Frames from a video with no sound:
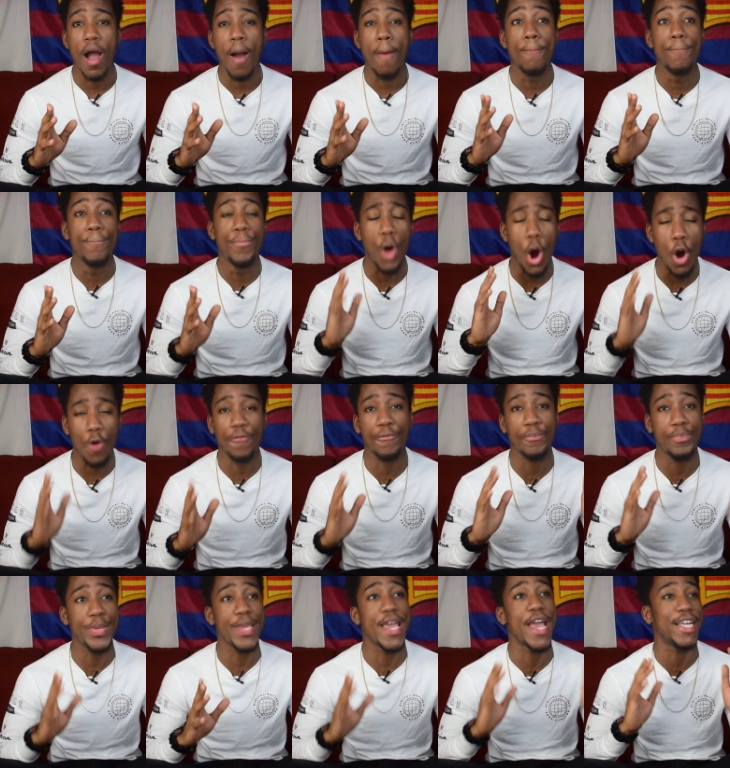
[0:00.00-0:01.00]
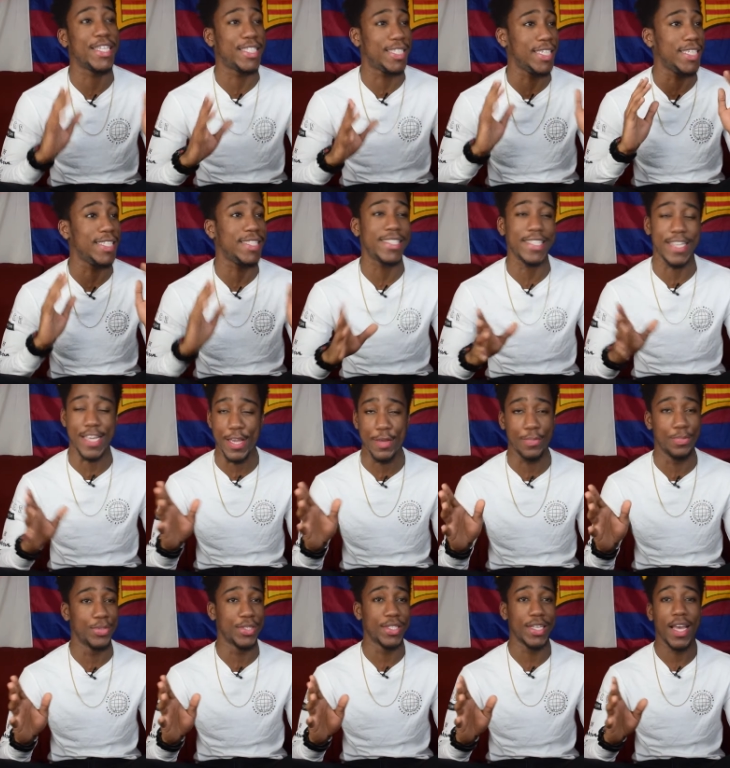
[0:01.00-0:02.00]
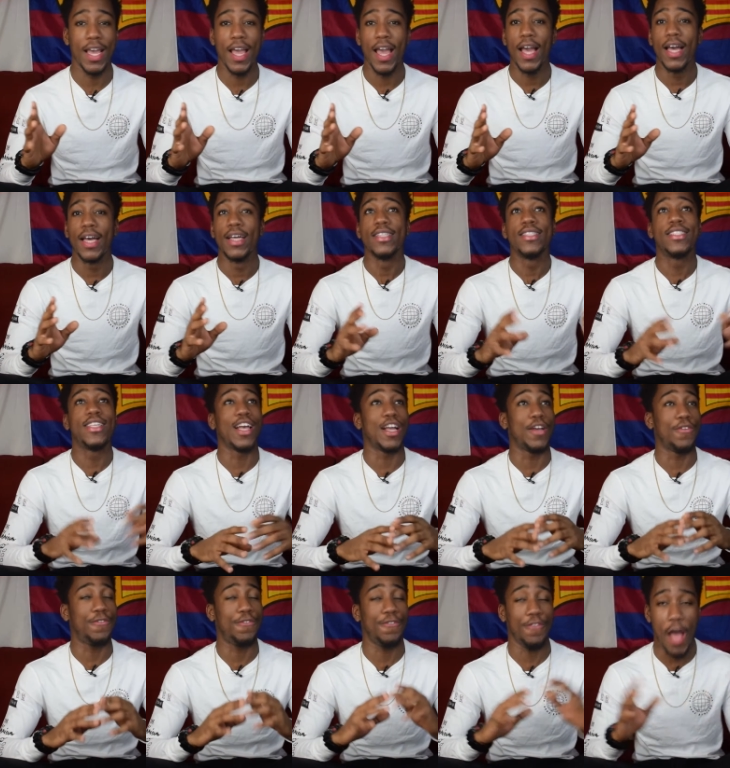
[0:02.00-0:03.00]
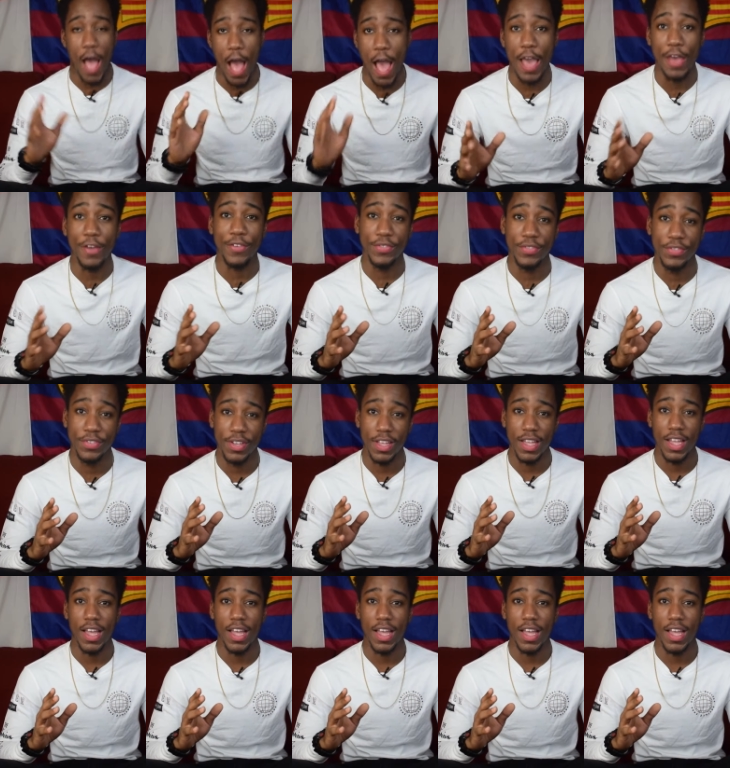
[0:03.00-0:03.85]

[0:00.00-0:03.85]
Both P S G teams took five.